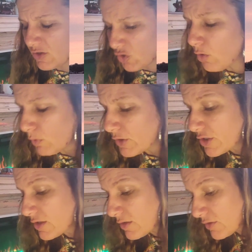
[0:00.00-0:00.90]

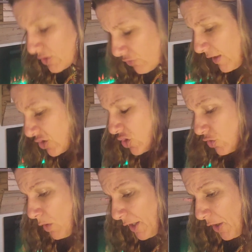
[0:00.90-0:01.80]
towards the direction you
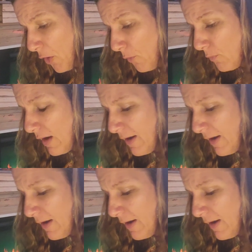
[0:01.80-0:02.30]
want to go.